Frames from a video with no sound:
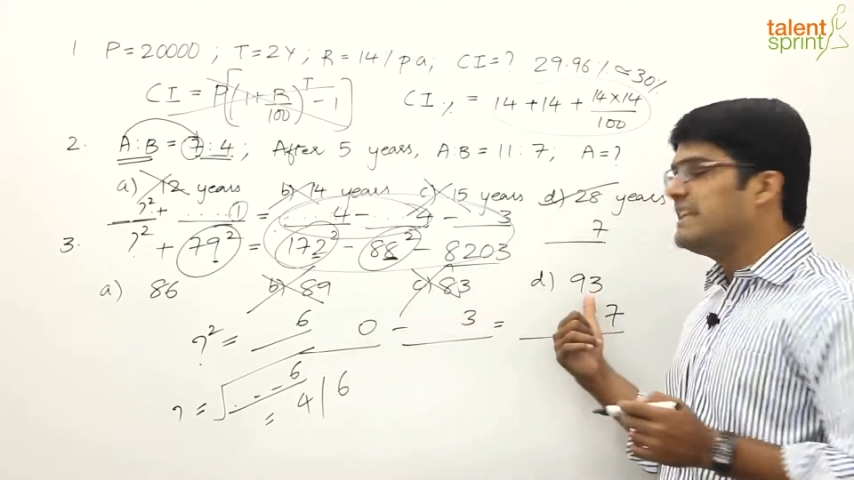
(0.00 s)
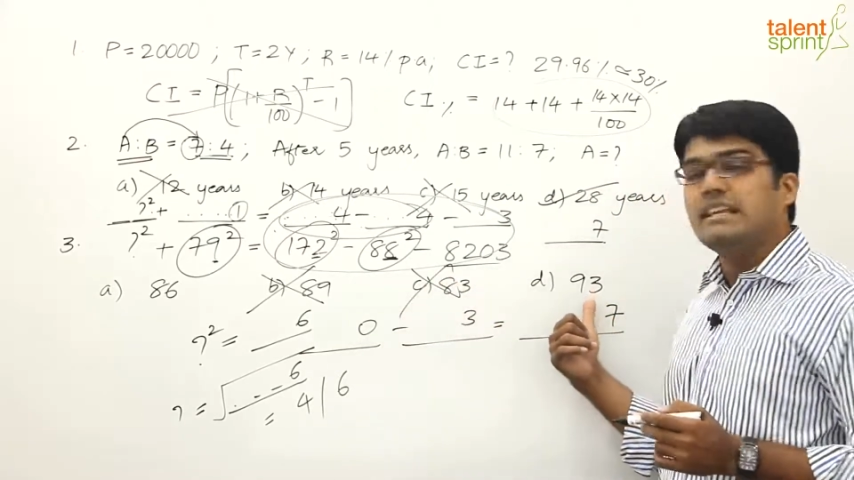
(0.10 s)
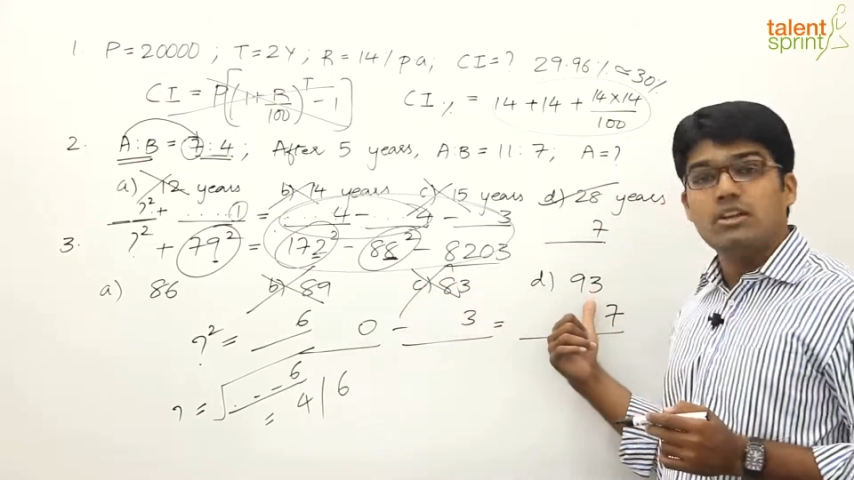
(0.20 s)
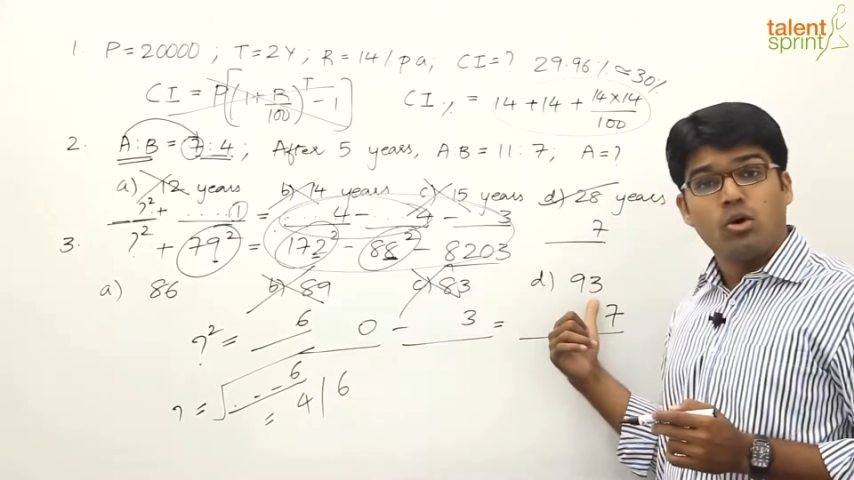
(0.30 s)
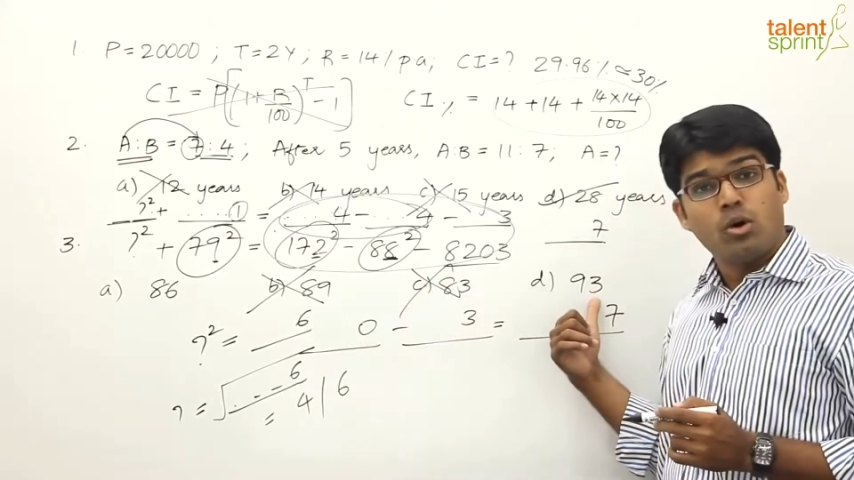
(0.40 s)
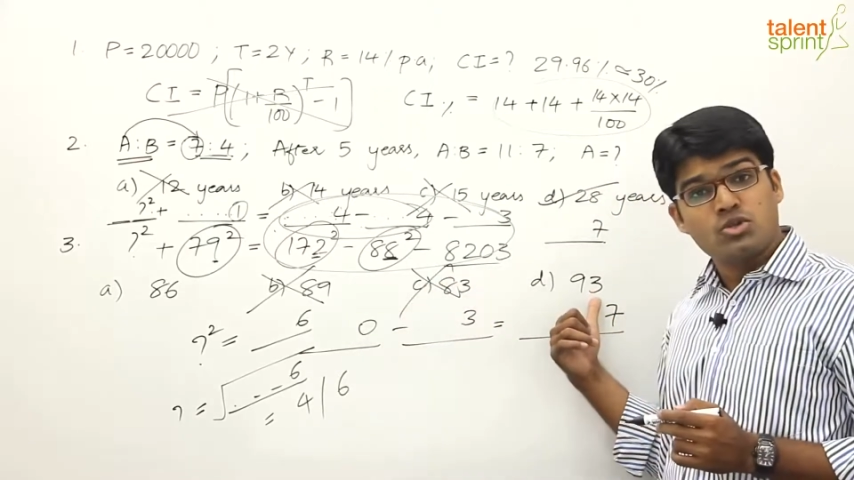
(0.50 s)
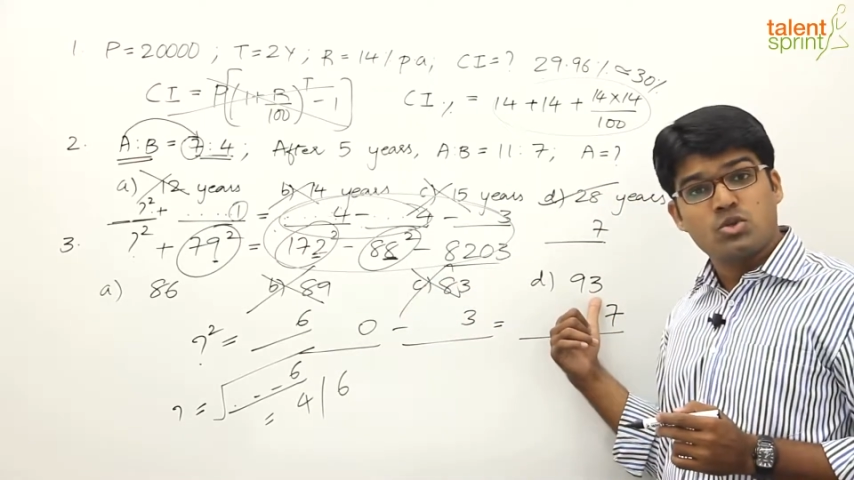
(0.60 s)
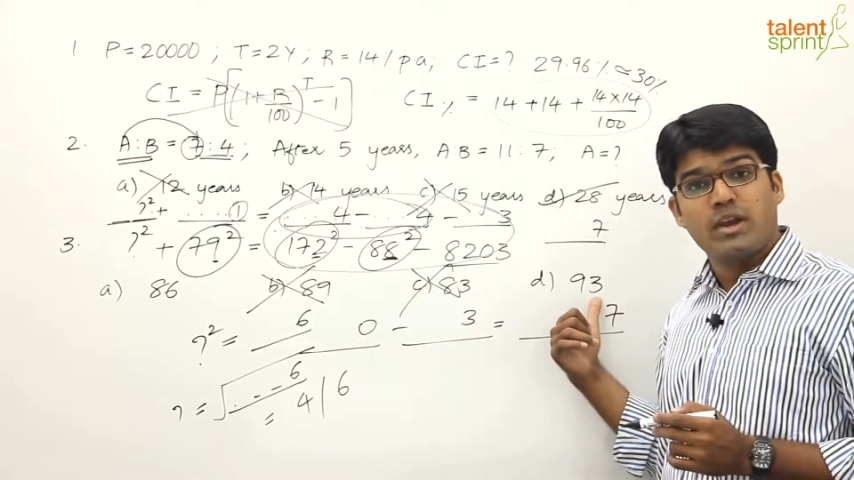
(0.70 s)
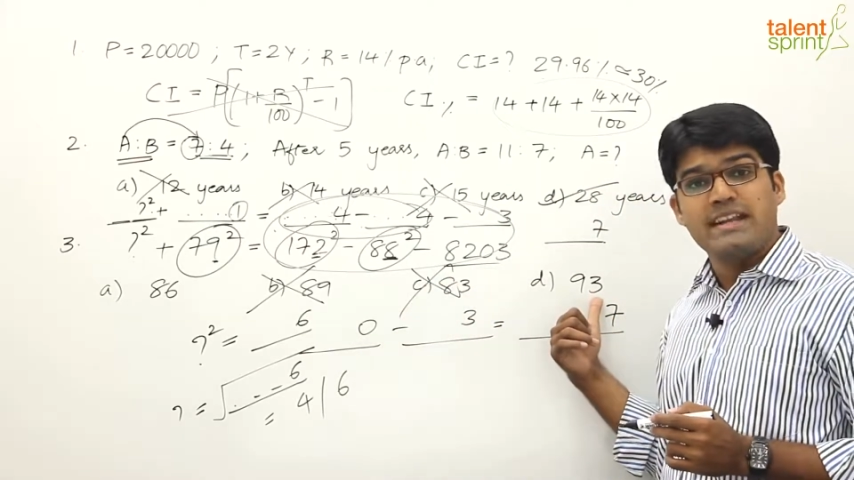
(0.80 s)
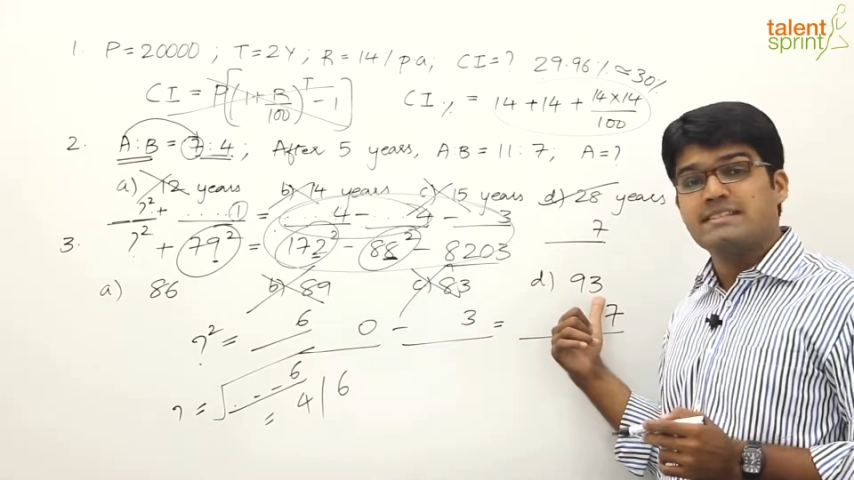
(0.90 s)
D
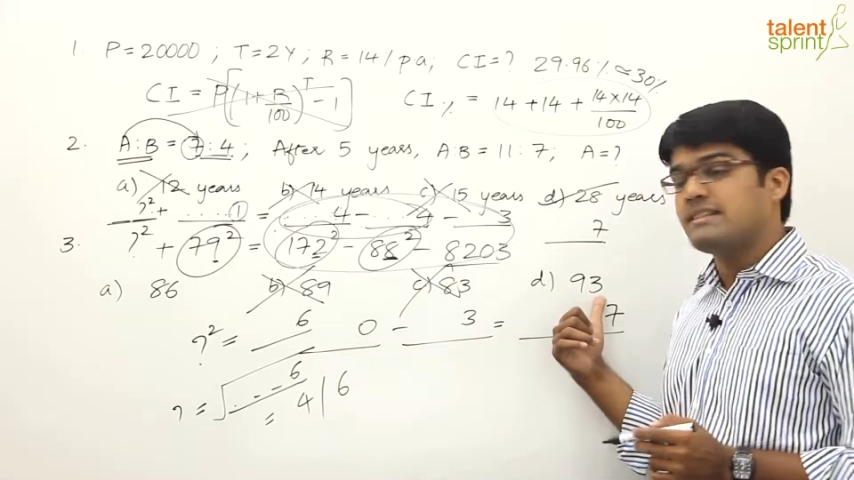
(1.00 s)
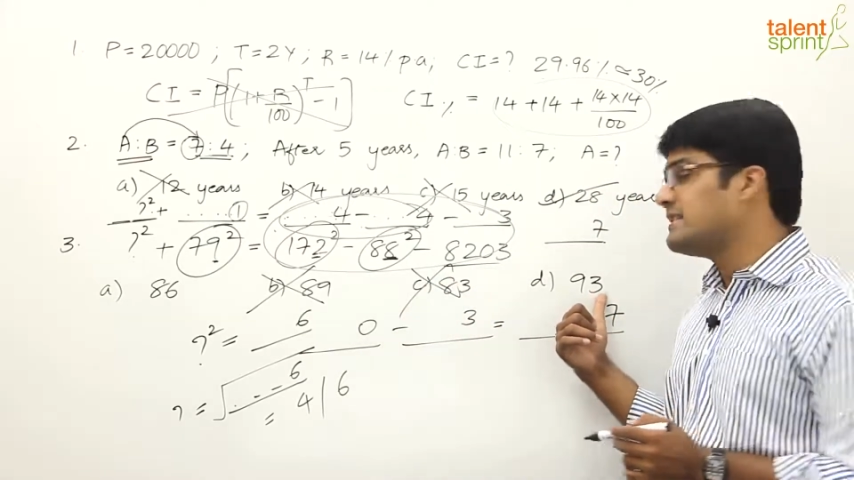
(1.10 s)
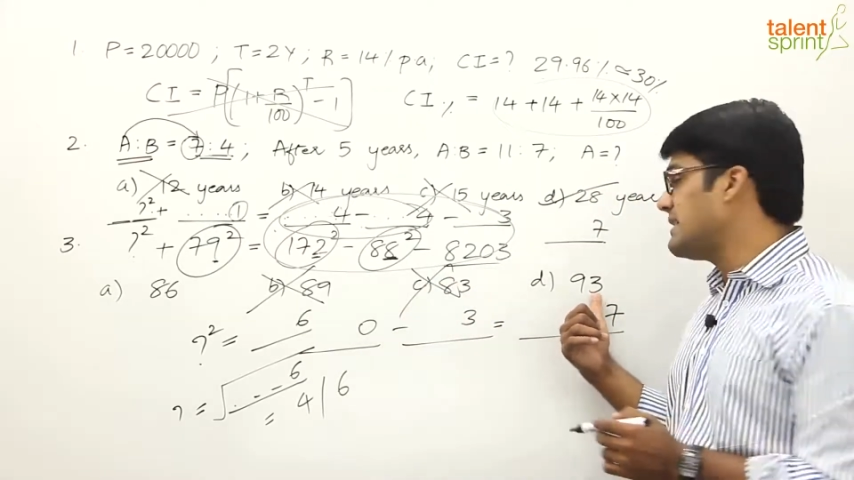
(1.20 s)
also ends in